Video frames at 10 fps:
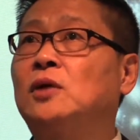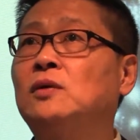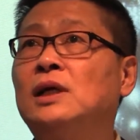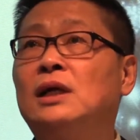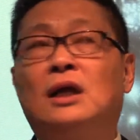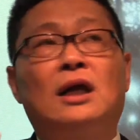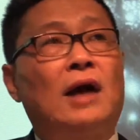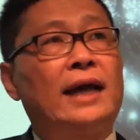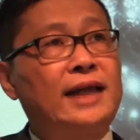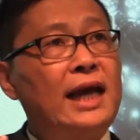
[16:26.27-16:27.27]
So
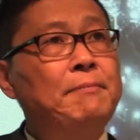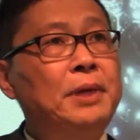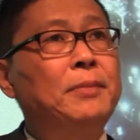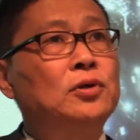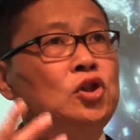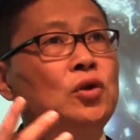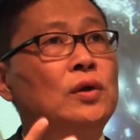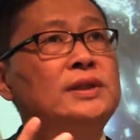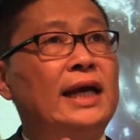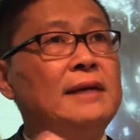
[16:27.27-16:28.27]
at the end, people
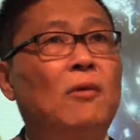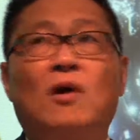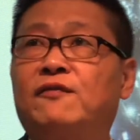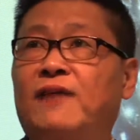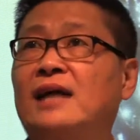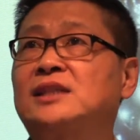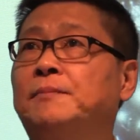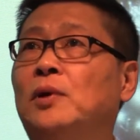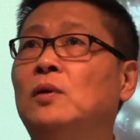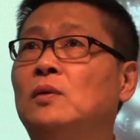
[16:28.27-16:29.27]
choose a more
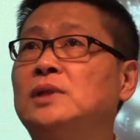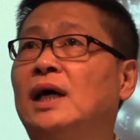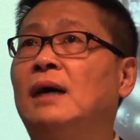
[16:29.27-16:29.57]
flexible